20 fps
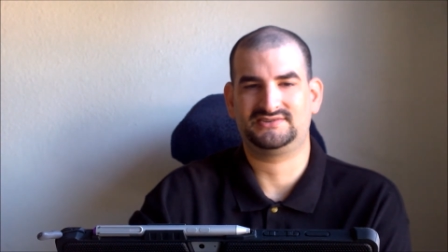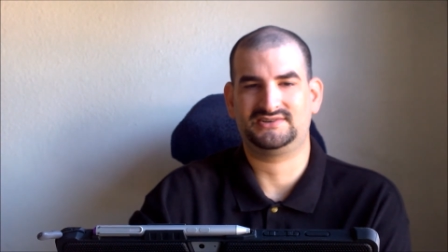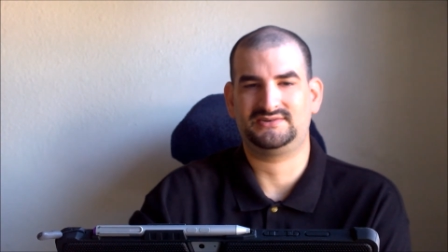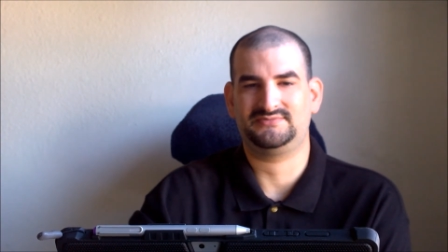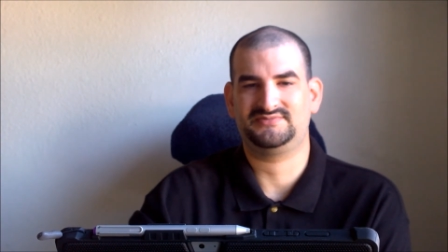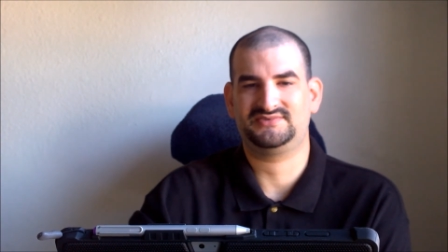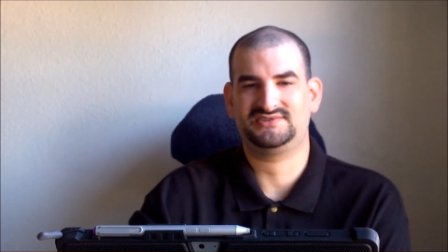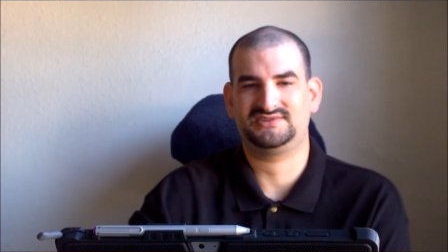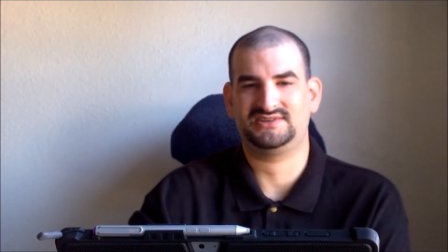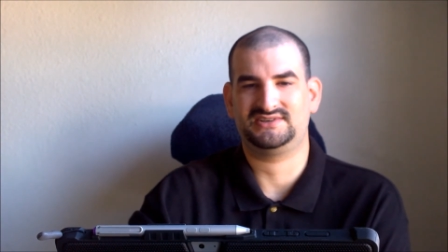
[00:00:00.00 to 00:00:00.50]

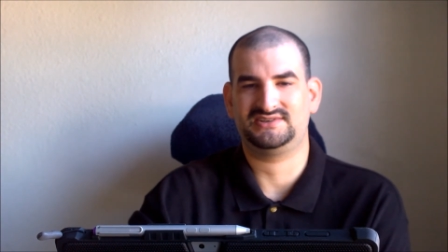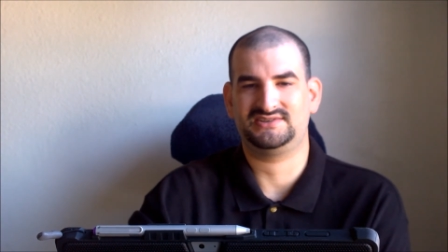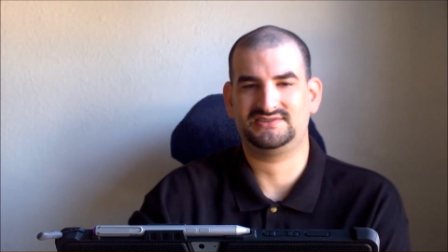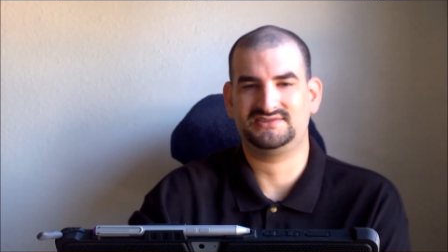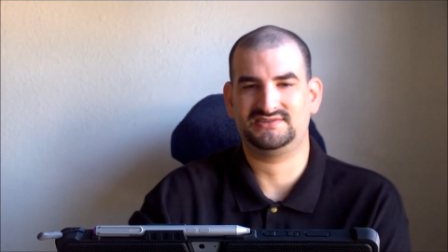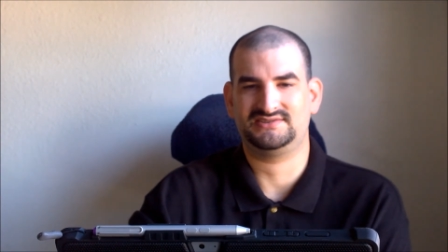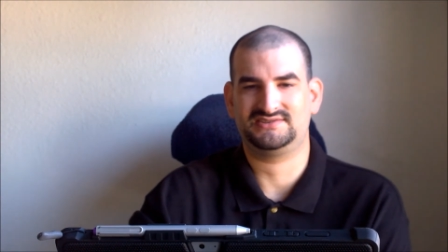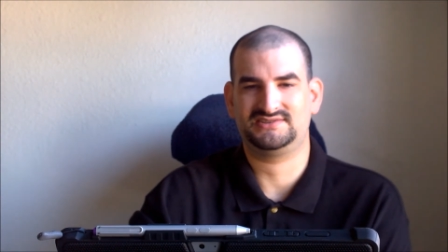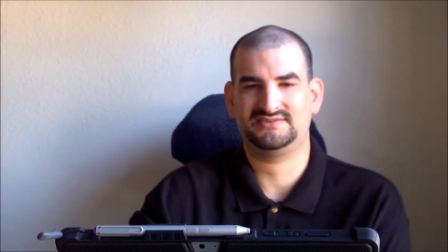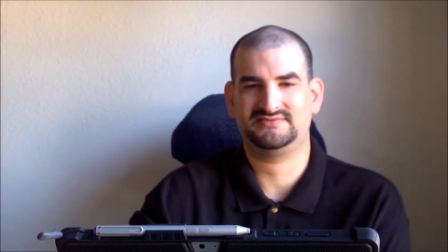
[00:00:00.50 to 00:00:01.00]
Trump
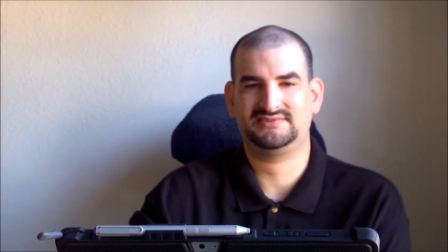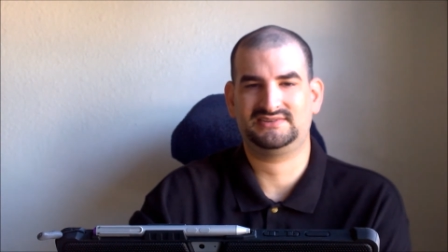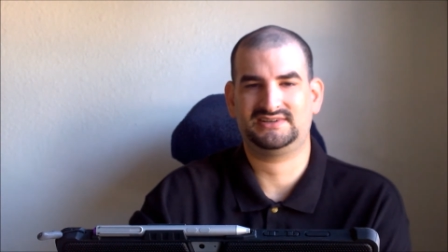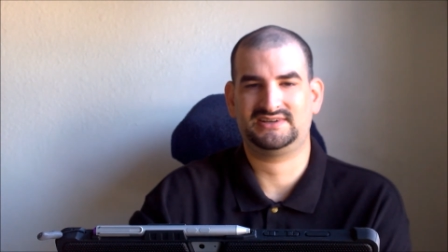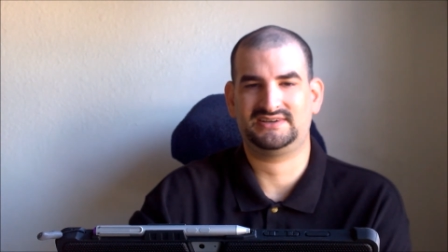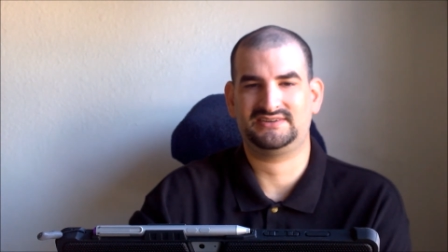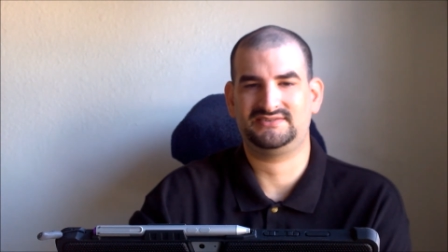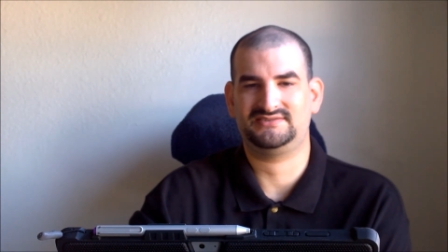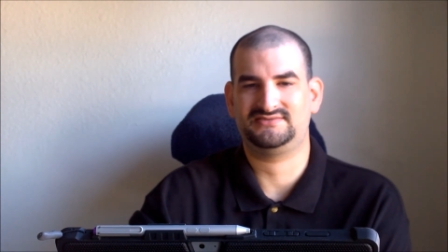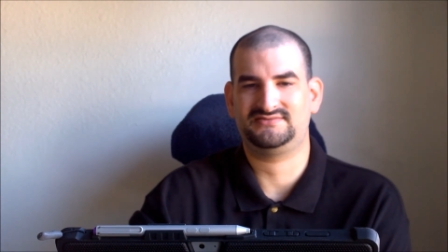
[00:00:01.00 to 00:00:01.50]
says the
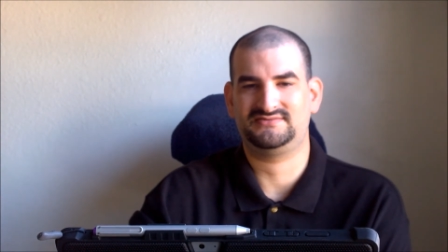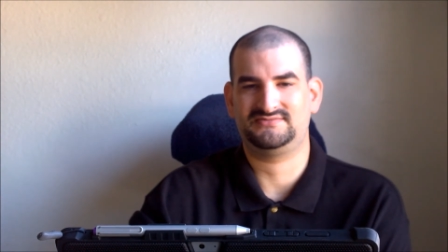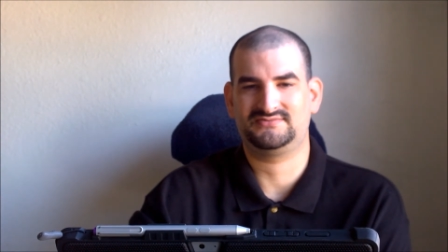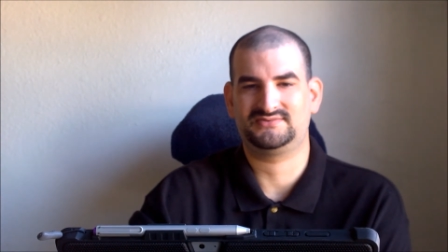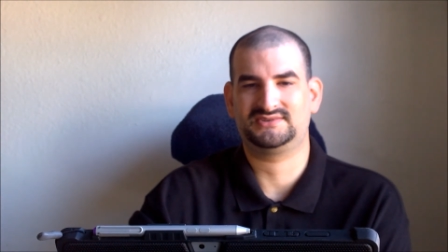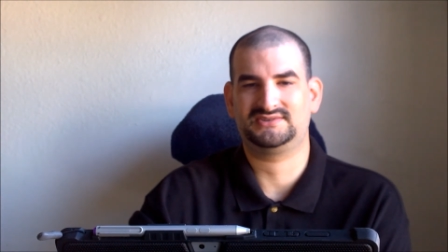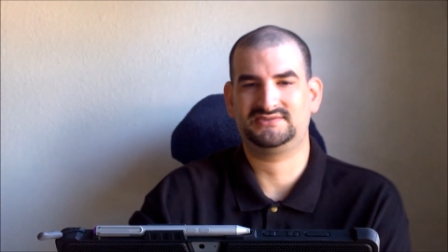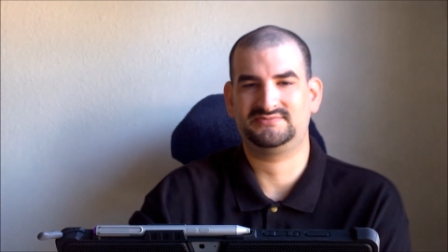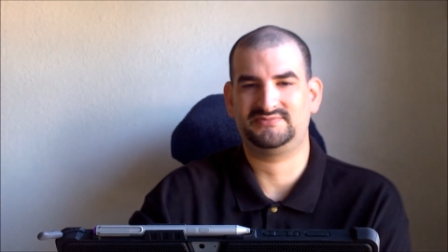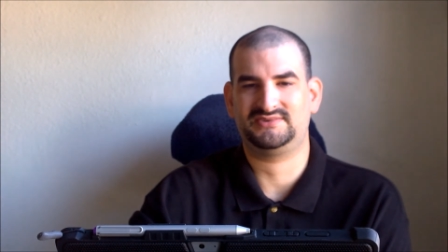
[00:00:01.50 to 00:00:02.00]
civilized
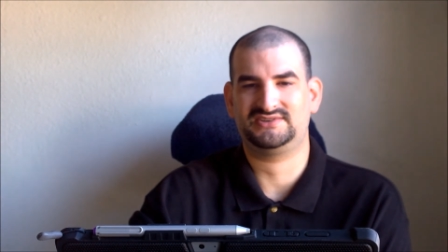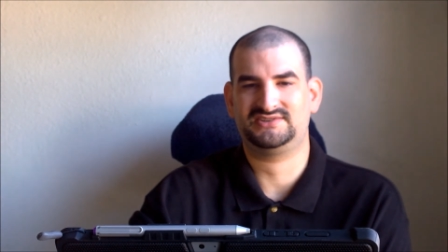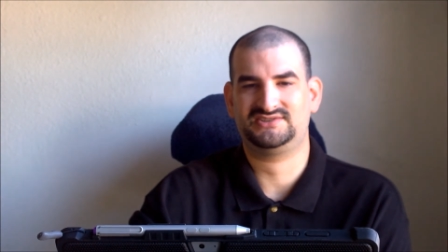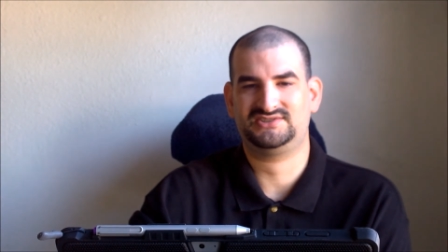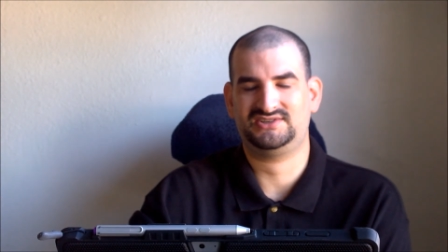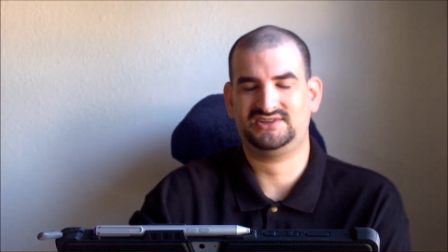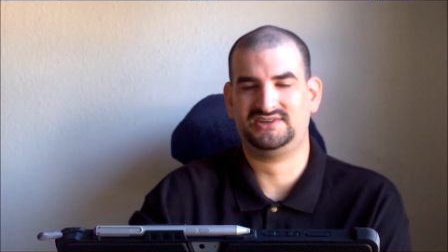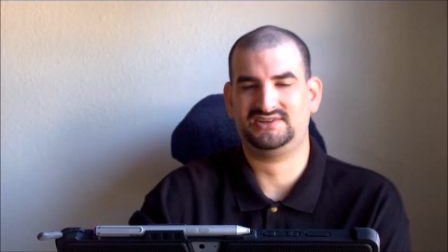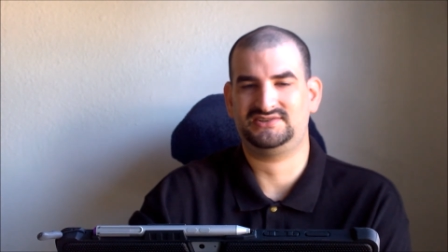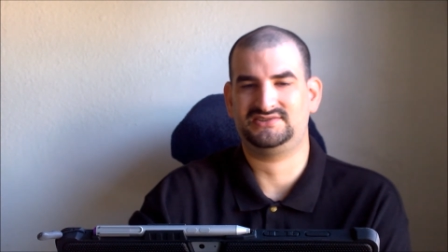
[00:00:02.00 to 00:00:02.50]
world must
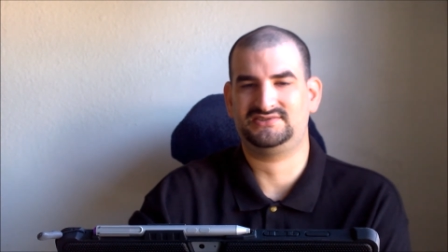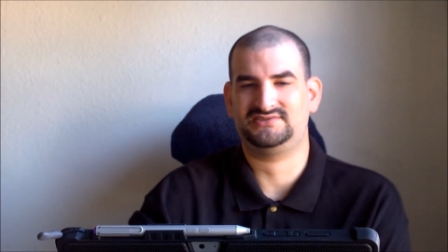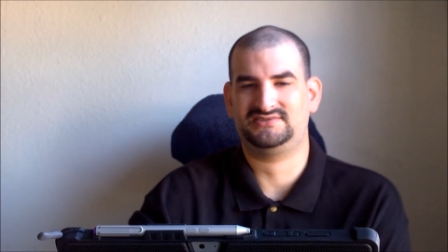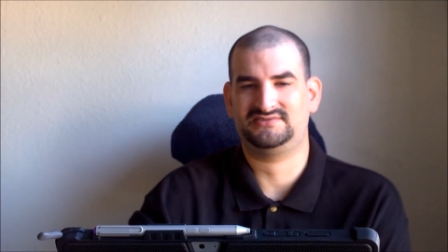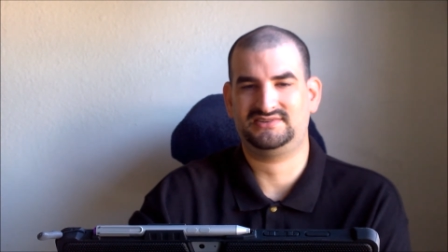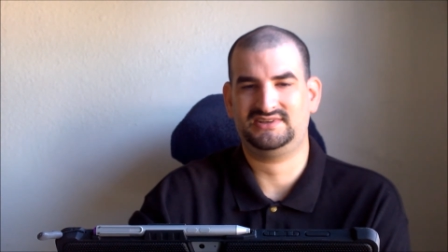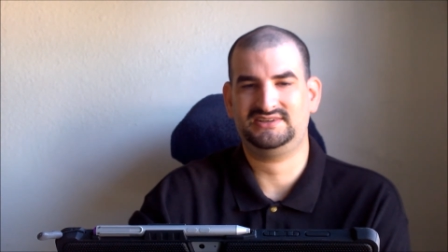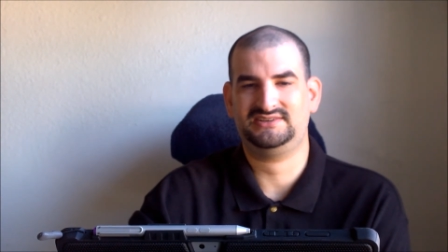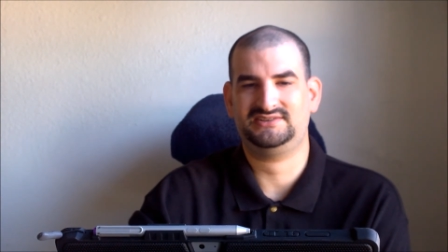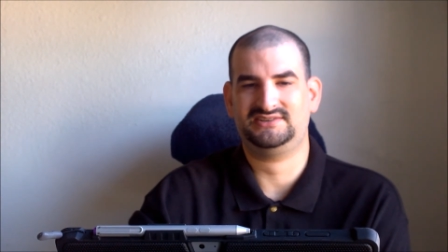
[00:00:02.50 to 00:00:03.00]
change
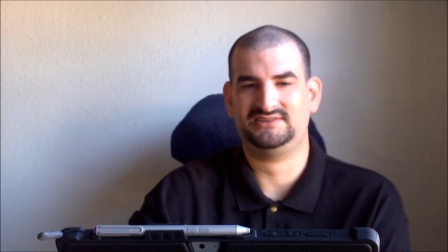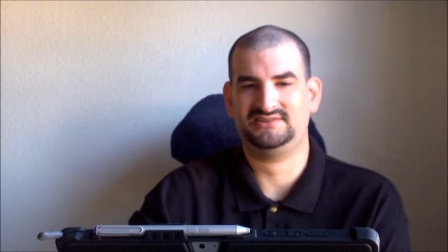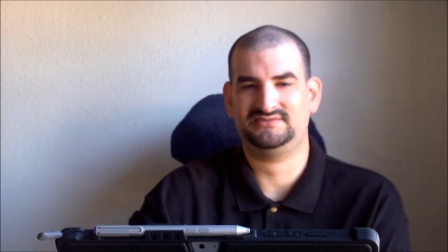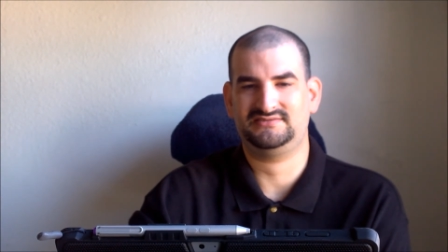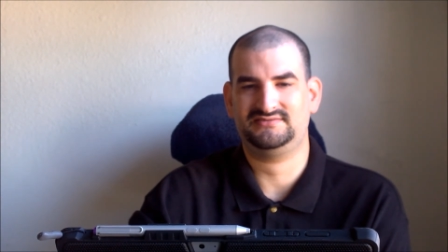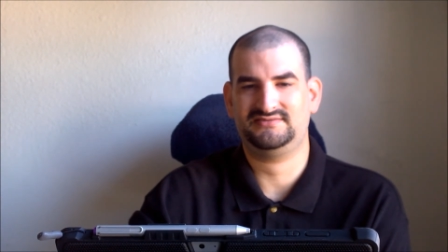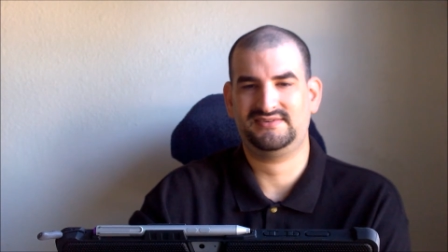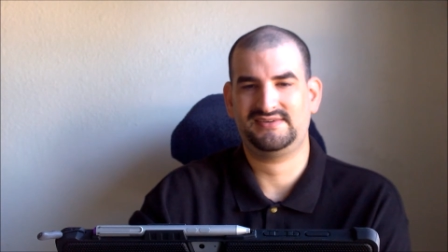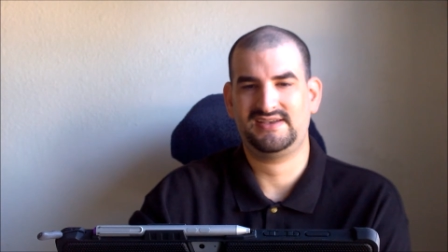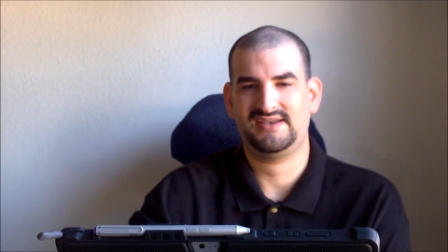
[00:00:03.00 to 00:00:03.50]
thinking.